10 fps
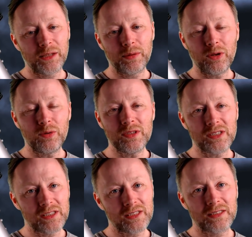they would
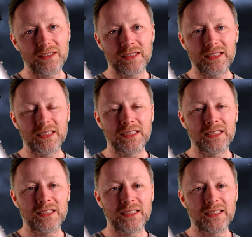always,
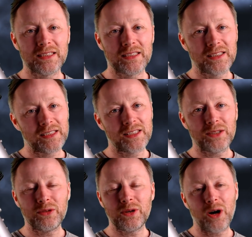
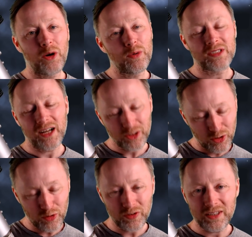you know, always
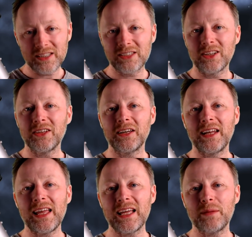argue over their son
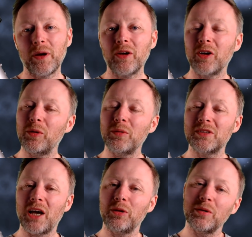Craig about how he
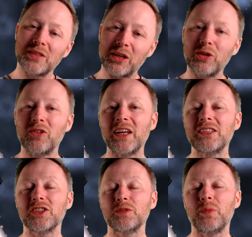was a good
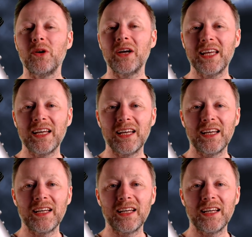Rangers boy